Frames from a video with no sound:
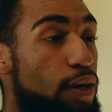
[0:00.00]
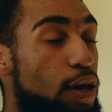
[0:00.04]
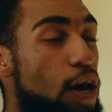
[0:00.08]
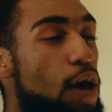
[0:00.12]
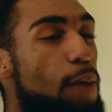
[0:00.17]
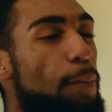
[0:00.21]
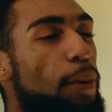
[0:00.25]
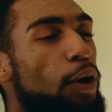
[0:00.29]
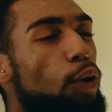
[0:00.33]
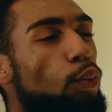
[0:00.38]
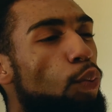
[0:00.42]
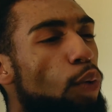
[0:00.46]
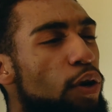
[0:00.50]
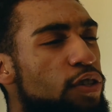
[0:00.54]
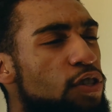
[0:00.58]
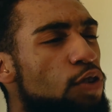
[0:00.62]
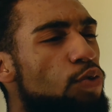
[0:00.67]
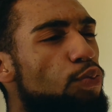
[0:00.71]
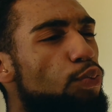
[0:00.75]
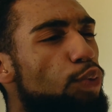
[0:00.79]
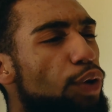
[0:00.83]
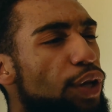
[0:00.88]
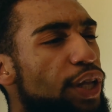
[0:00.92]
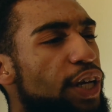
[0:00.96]
But it
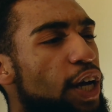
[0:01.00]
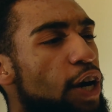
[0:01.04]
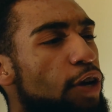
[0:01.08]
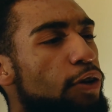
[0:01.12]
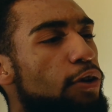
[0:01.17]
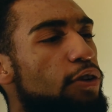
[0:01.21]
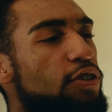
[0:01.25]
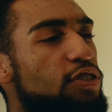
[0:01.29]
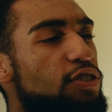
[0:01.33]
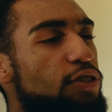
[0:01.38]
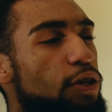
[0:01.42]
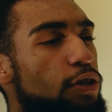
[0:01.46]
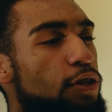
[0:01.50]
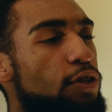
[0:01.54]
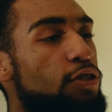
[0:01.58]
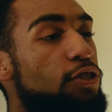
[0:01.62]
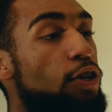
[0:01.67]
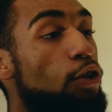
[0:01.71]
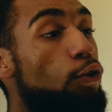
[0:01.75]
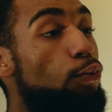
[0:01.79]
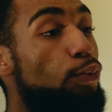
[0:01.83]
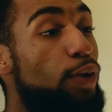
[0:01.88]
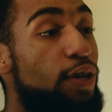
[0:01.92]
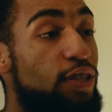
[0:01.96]
wasn't really understood
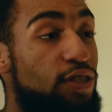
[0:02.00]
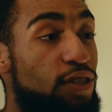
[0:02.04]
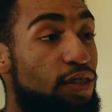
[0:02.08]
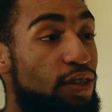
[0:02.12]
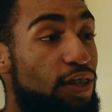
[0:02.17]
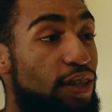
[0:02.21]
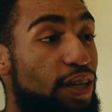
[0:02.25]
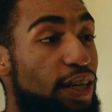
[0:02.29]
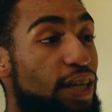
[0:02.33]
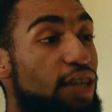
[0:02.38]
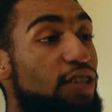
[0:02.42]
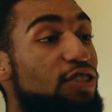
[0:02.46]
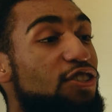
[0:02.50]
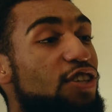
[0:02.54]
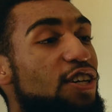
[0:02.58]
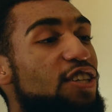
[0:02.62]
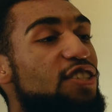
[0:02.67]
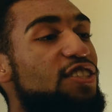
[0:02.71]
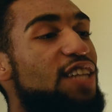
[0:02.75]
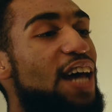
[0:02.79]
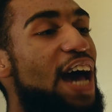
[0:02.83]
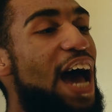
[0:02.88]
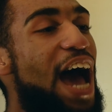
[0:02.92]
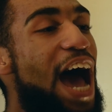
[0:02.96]
until recently
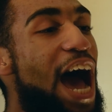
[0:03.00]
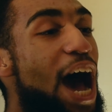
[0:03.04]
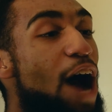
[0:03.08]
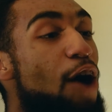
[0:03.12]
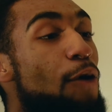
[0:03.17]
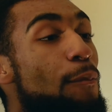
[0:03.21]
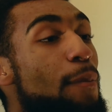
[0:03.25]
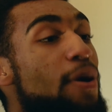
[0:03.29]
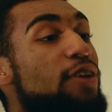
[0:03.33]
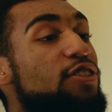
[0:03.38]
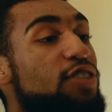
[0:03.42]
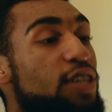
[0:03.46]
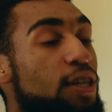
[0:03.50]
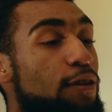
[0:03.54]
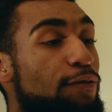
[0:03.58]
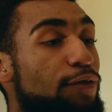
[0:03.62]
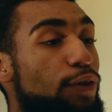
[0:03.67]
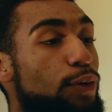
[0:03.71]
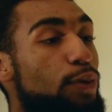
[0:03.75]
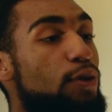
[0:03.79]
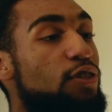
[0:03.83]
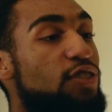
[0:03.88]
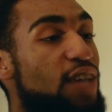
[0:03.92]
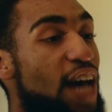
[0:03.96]
just how much
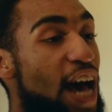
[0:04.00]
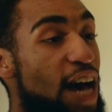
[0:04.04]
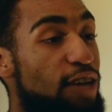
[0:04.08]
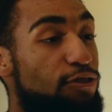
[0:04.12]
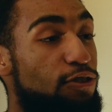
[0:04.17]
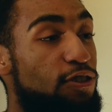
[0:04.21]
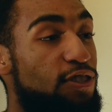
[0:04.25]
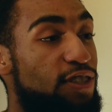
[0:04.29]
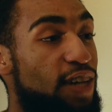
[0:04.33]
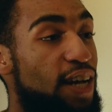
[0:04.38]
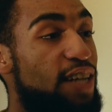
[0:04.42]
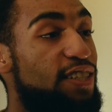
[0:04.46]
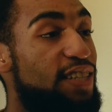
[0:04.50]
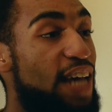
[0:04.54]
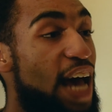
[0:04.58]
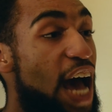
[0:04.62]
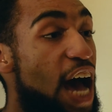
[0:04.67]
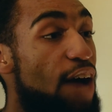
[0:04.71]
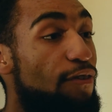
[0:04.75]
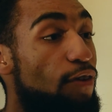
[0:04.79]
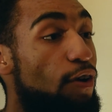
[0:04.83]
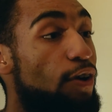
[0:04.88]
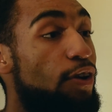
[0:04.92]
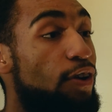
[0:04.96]
influence astrocytes have on